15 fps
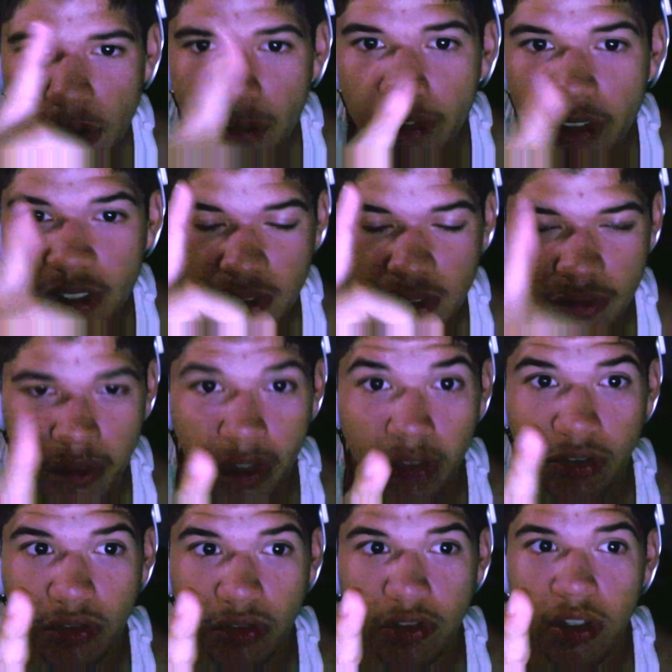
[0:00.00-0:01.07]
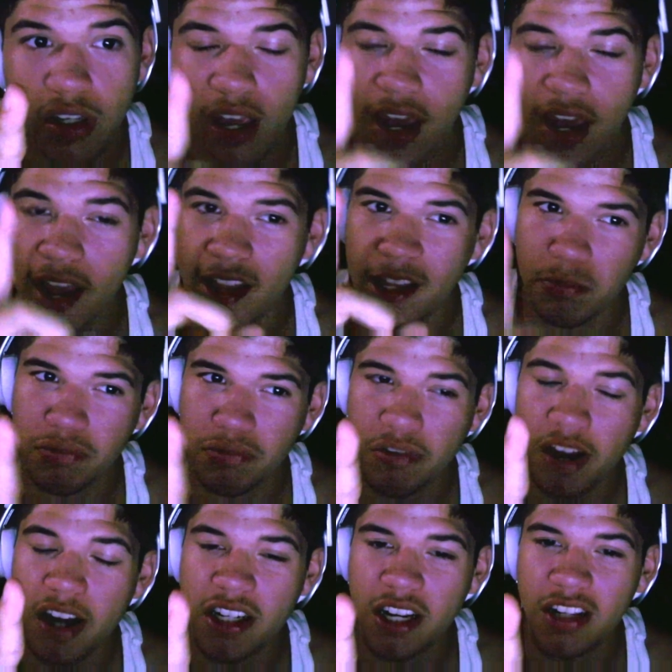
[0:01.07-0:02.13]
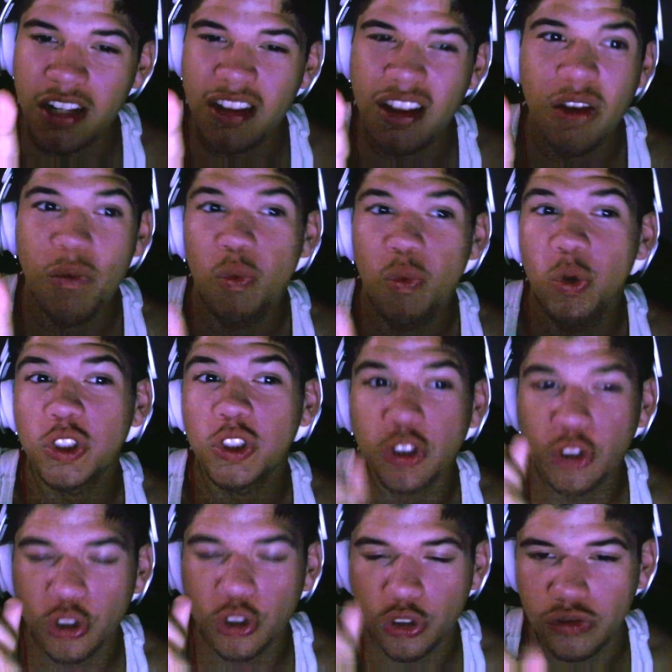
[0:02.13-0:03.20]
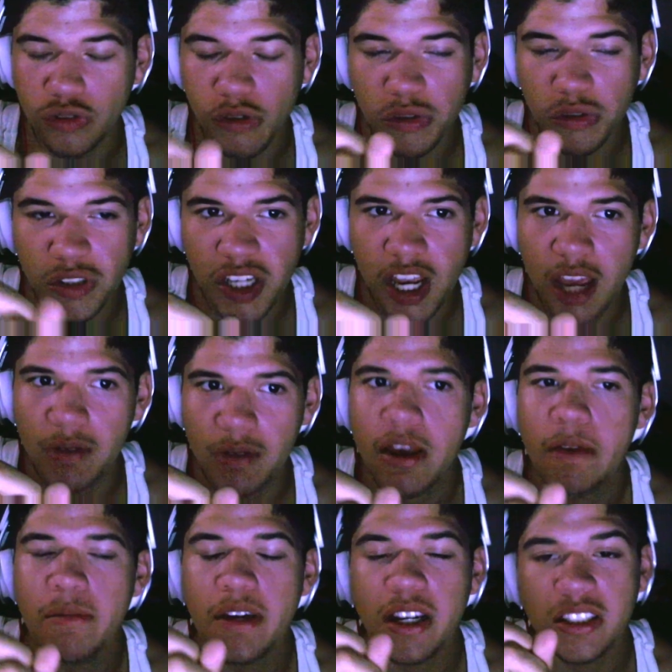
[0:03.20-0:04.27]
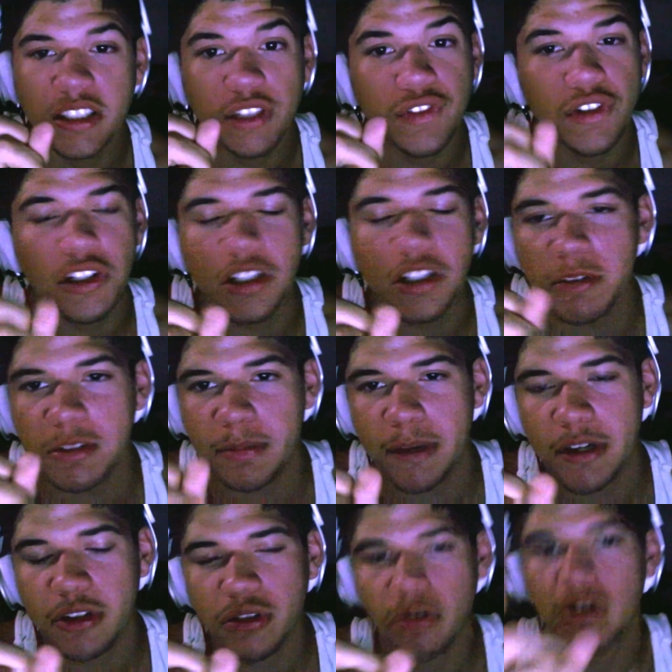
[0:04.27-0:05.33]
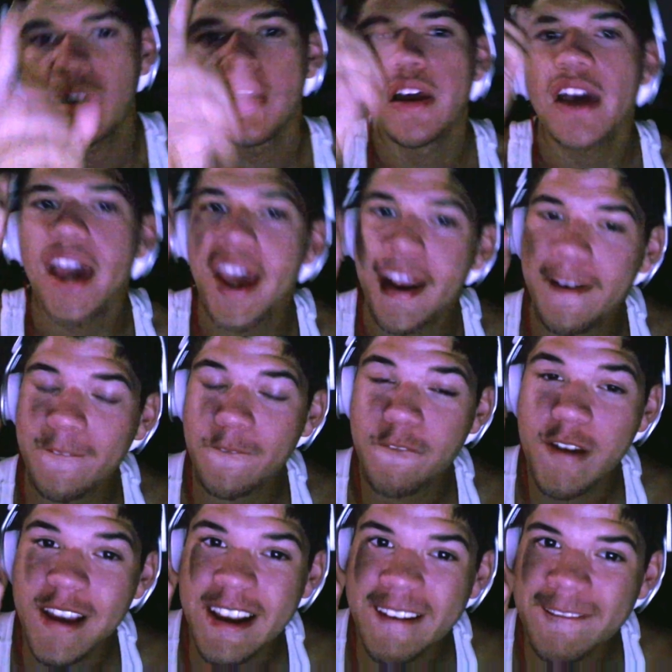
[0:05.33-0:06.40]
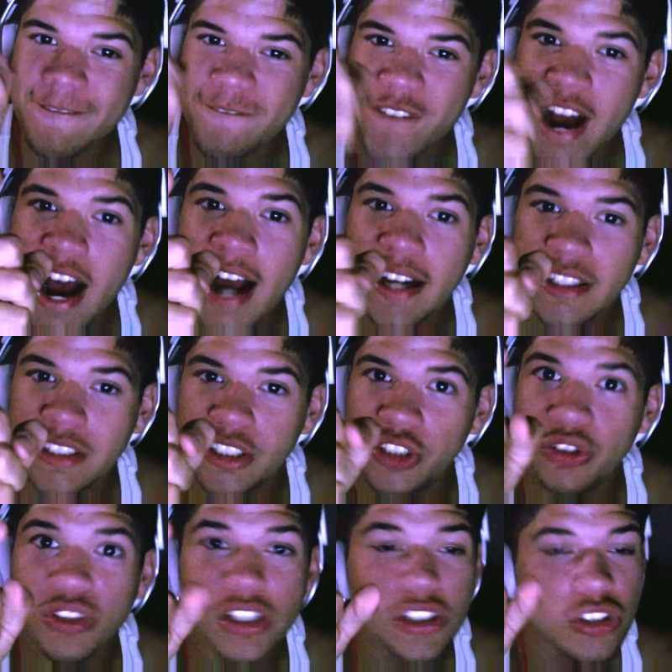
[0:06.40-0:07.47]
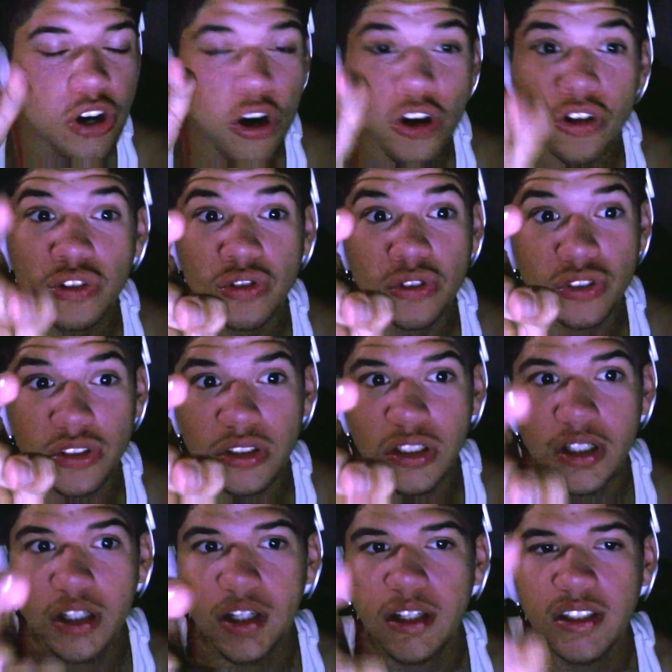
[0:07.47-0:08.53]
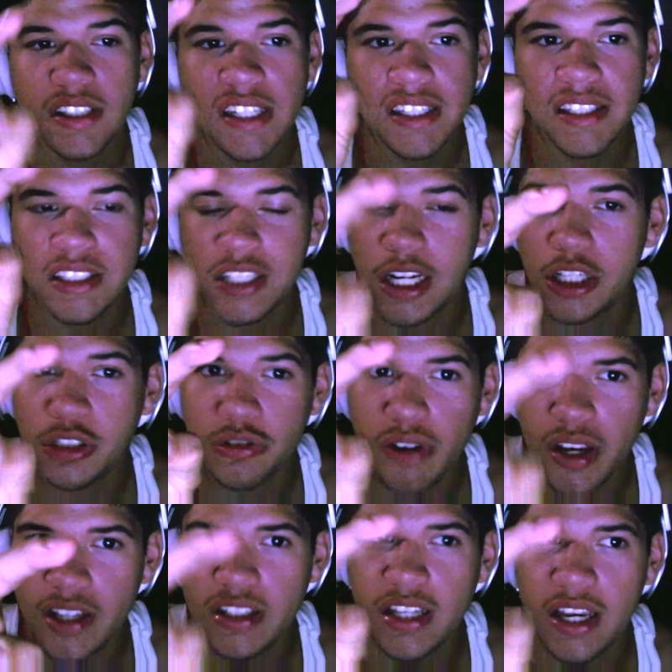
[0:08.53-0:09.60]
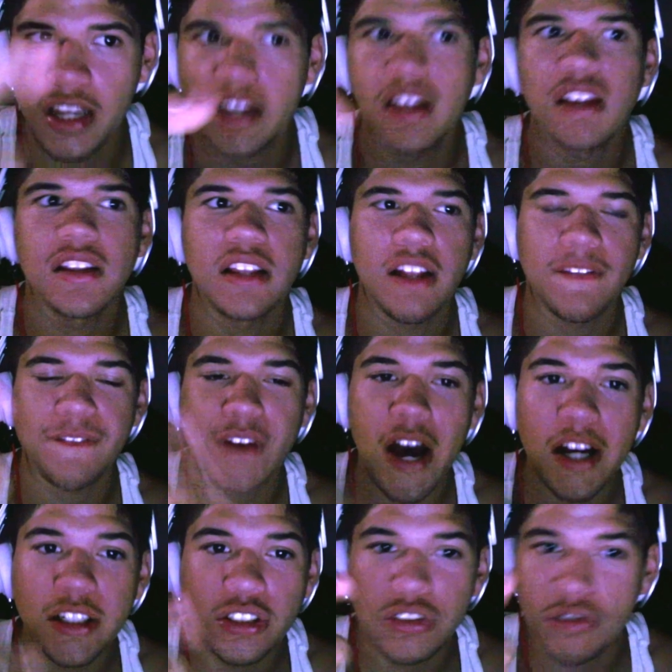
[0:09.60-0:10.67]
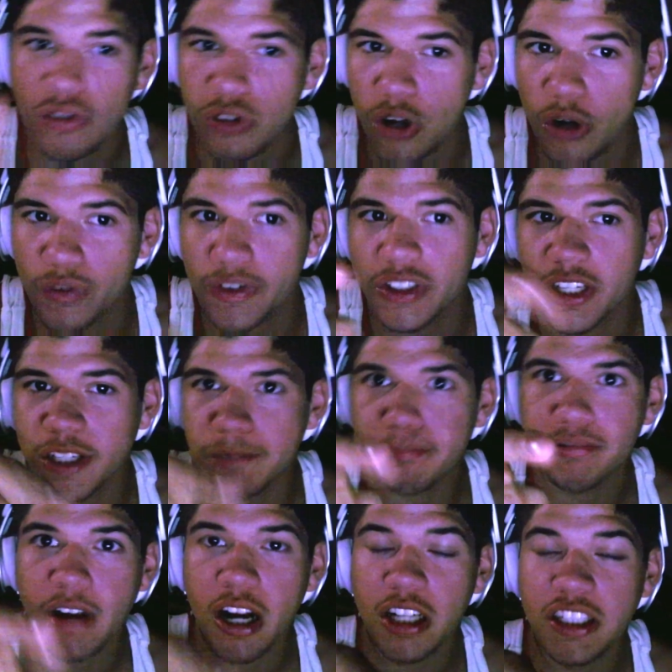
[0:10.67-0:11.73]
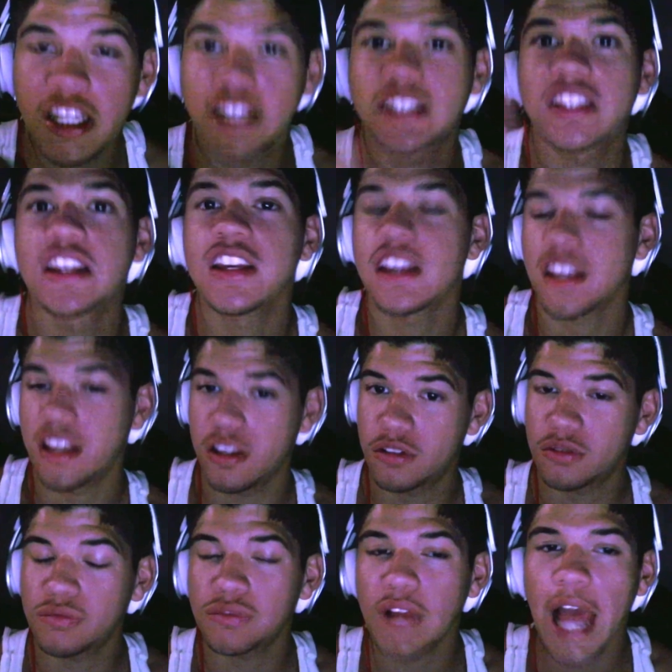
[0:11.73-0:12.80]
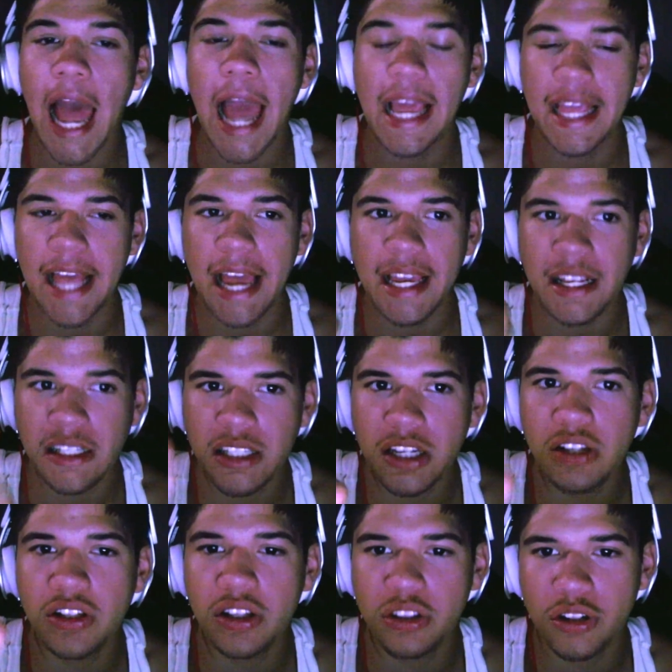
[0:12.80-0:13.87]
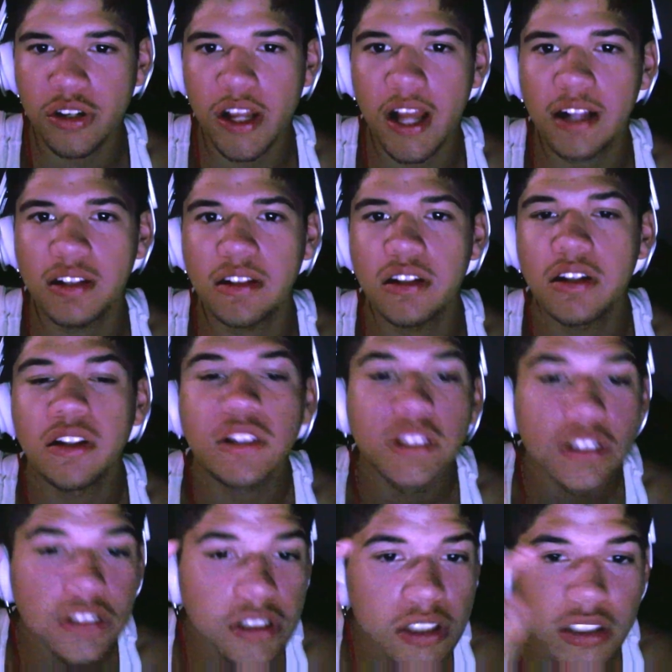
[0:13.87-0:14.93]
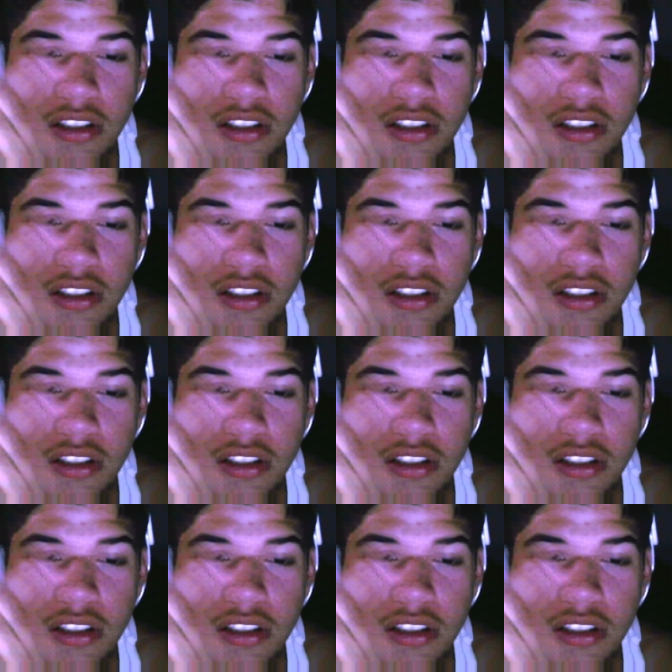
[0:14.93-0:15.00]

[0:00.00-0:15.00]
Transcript: They screwed over this director and his project, which is a true shame, because this film could have been special. And freaking Fox, you did articles saying, Josh Trank saying, that Fox screwed over this project. He's, I, I can tell in the third act